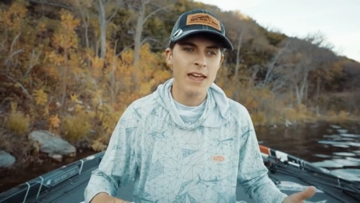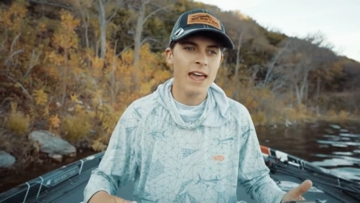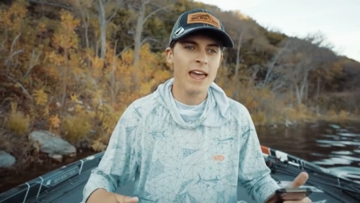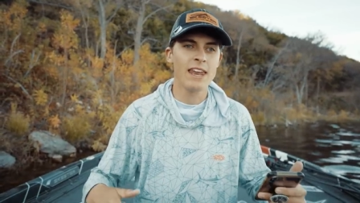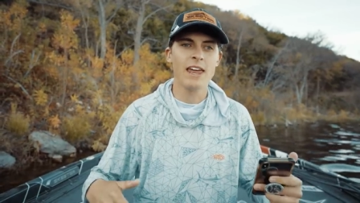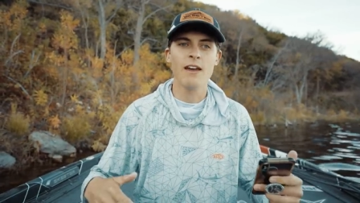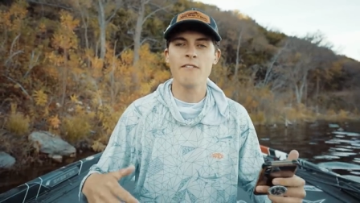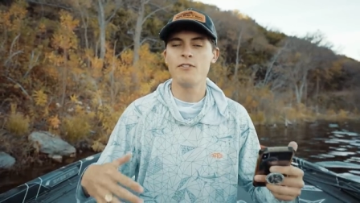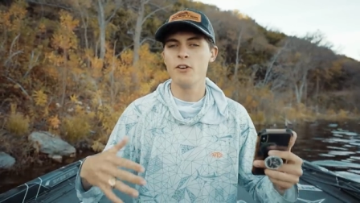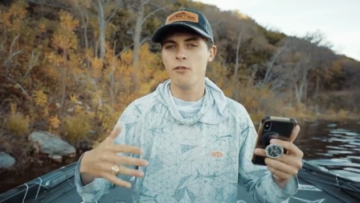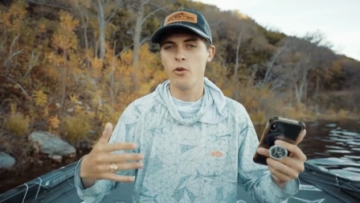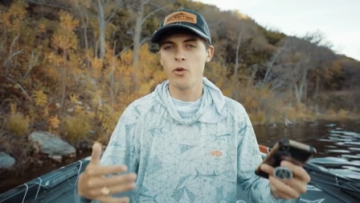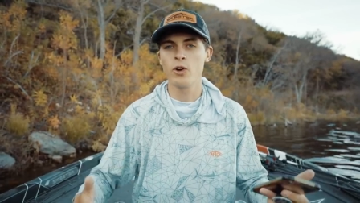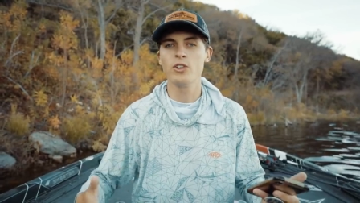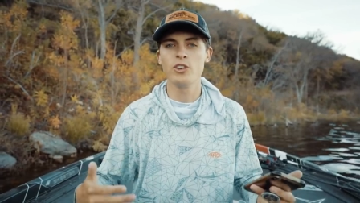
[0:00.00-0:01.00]
And if the
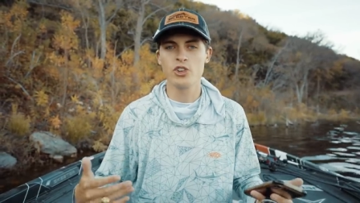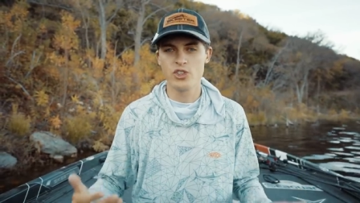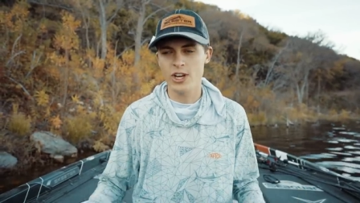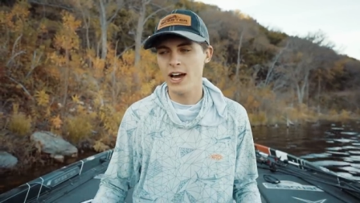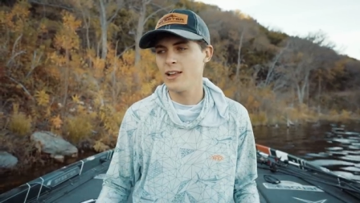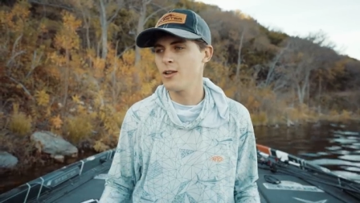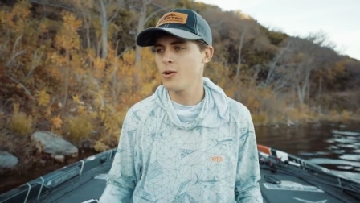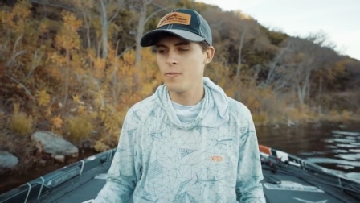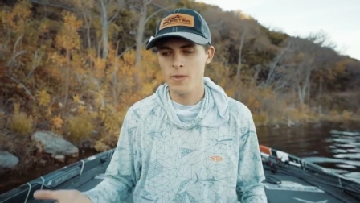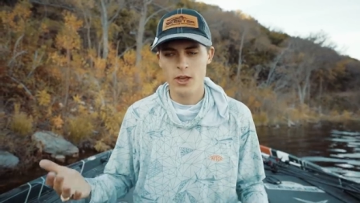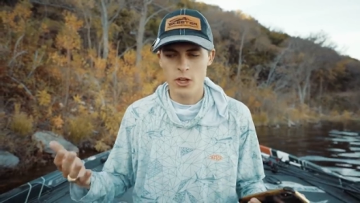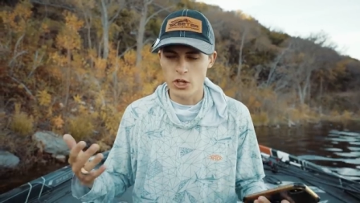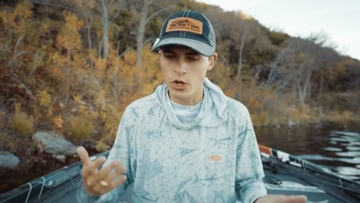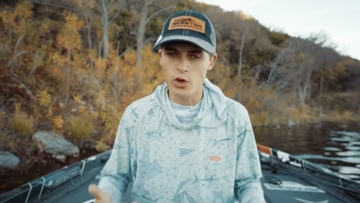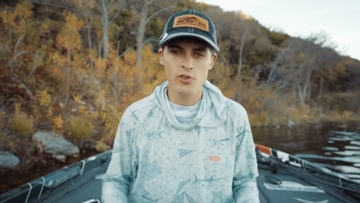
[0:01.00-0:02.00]
forage is shallow,
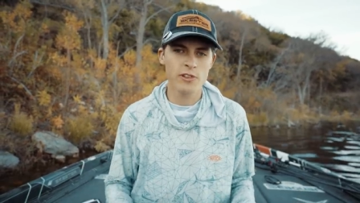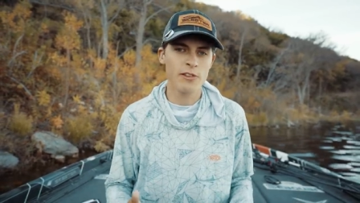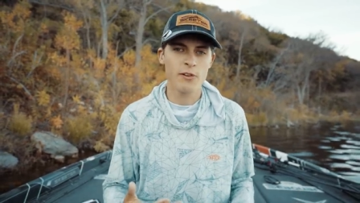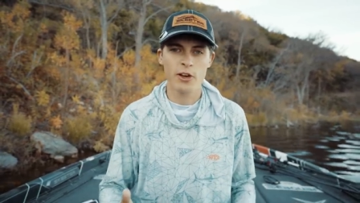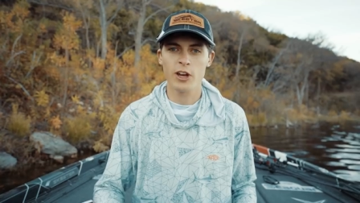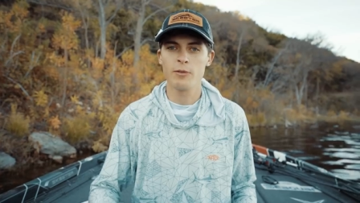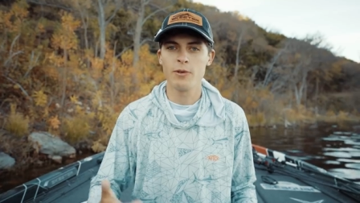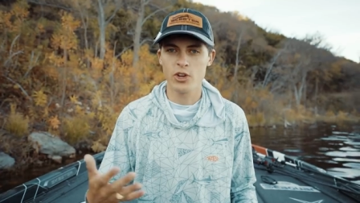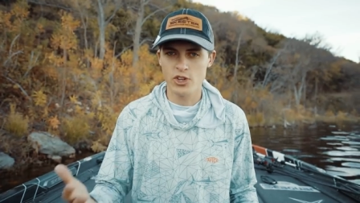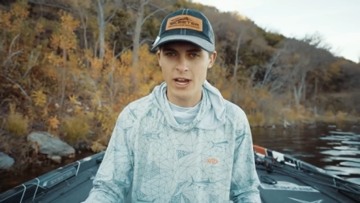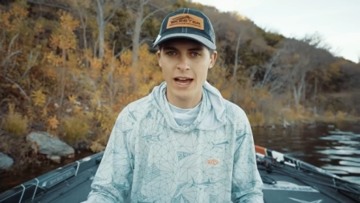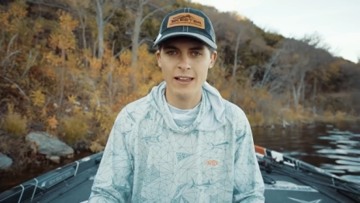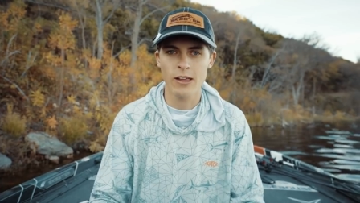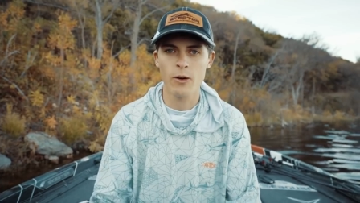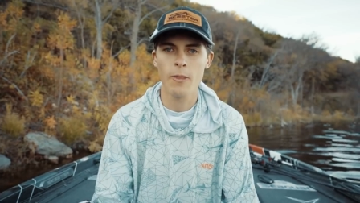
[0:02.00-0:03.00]
usually they're going to be
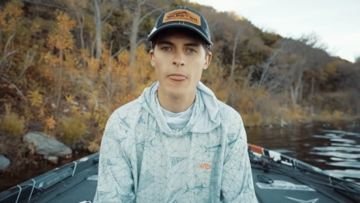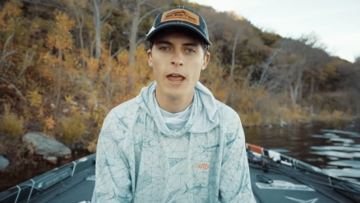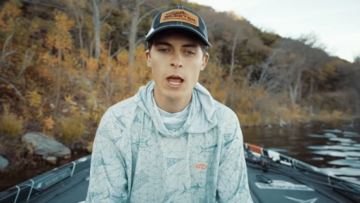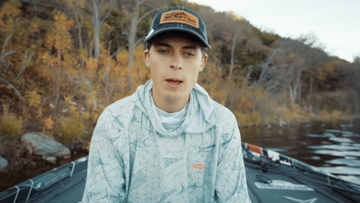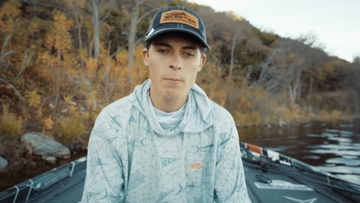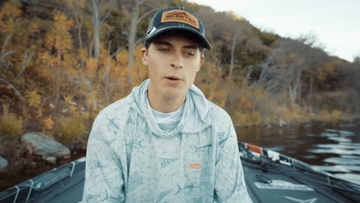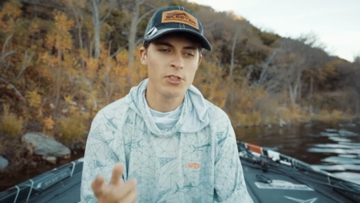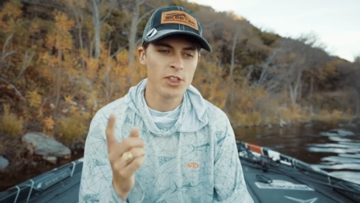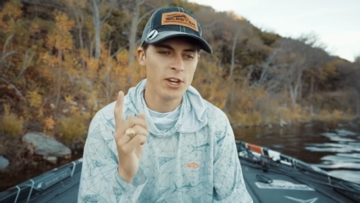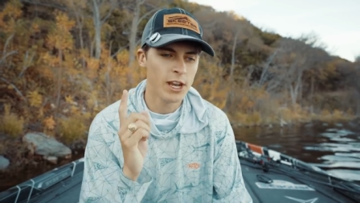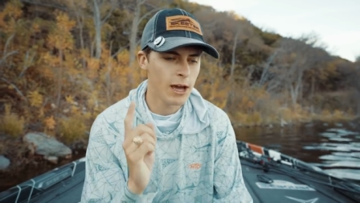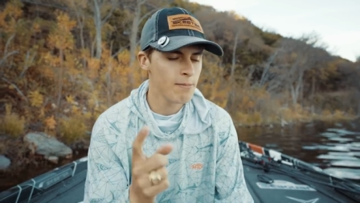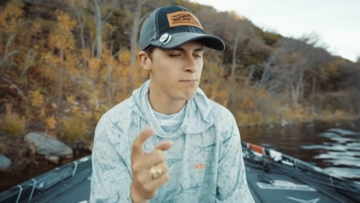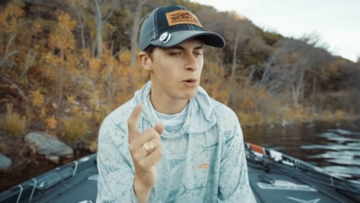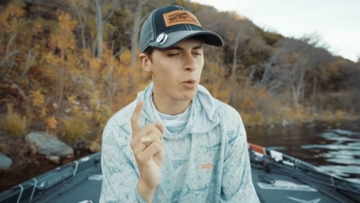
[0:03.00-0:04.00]
shallow. But the
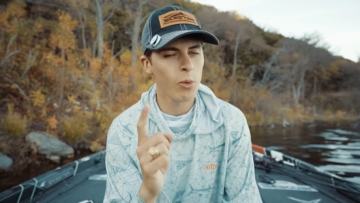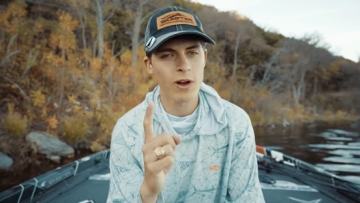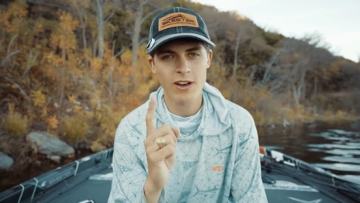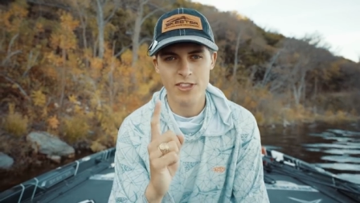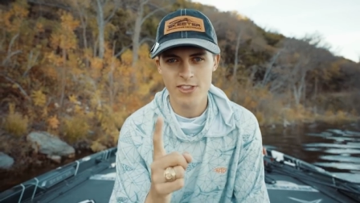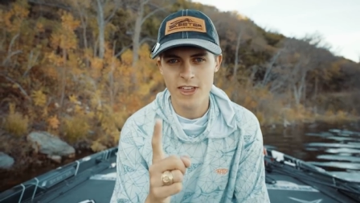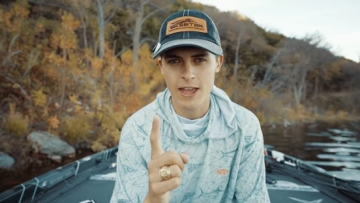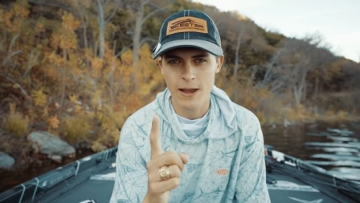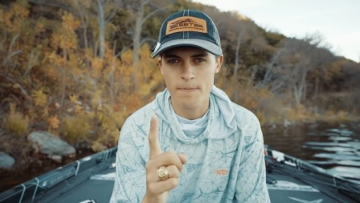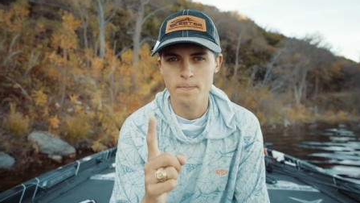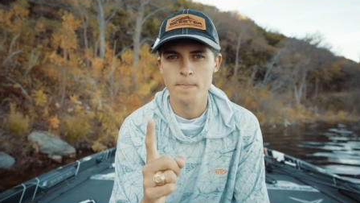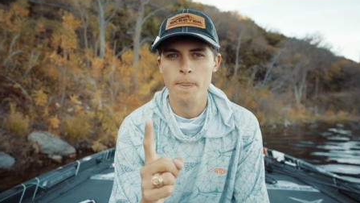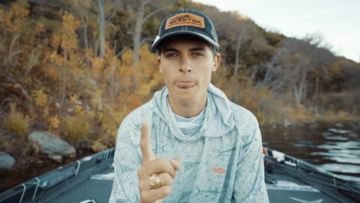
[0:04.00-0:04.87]
number one thing